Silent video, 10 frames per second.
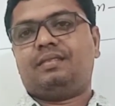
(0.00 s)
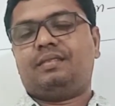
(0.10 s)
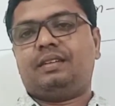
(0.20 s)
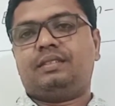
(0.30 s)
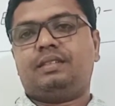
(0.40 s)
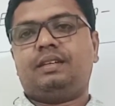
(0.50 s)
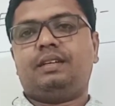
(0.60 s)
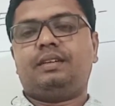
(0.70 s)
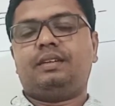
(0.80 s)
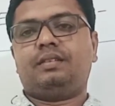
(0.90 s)

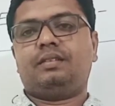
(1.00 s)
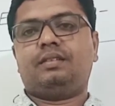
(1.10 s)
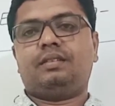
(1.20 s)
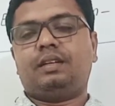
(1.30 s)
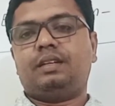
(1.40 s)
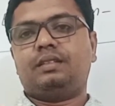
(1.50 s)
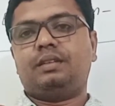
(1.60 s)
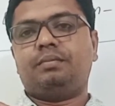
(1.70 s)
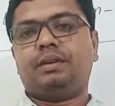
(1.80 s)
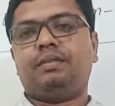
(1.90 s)
Yesterday, that is
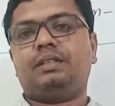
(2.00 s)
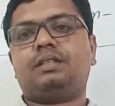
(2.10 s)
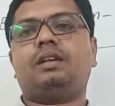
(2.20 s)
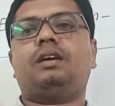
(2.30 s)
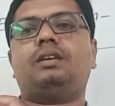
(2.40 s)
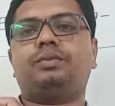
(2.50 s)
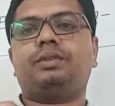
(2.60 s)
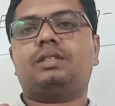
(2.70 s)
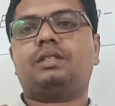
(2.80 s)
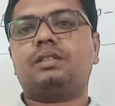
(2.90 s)
in previous class, we
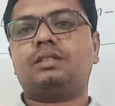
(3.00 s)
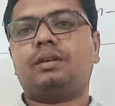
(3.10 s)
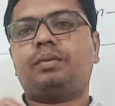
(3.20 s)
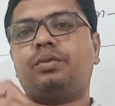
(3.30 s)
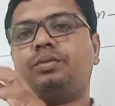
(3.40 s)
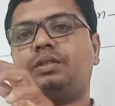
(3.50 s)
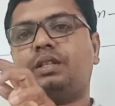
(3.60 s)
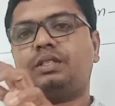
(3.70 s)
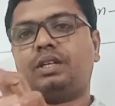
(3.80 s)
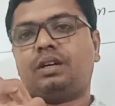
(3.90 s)
discussed about
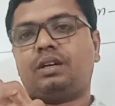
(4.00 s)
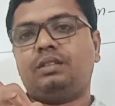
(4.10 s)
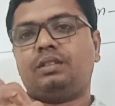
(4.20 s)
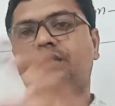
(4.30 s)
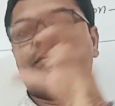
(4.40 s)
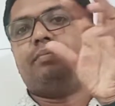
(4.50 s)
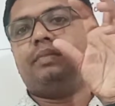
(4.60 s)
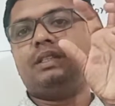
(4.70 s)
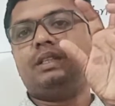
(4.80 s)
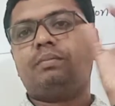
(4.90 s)
the charge,
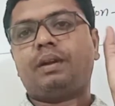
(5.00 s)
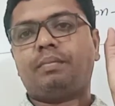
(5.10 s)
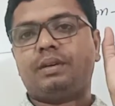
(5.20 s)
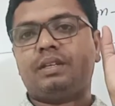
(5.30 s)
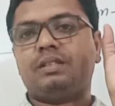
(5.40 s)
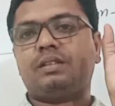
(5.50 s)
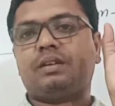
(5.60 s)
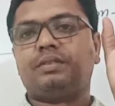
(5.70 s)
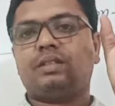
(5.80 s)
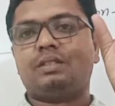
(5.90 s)
basic properties
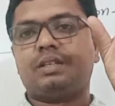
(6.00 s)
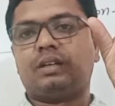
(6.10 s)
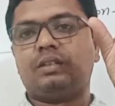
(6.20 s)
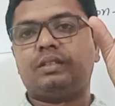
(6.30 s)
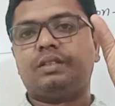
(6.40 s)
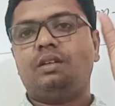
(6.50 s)
of the charge,